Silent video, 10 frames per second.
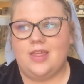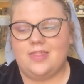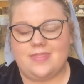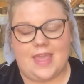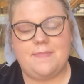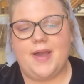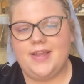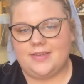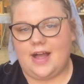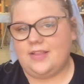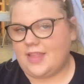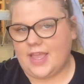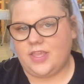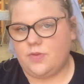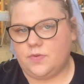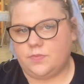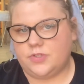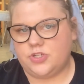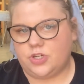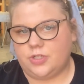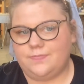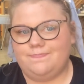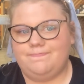They might not like you in return.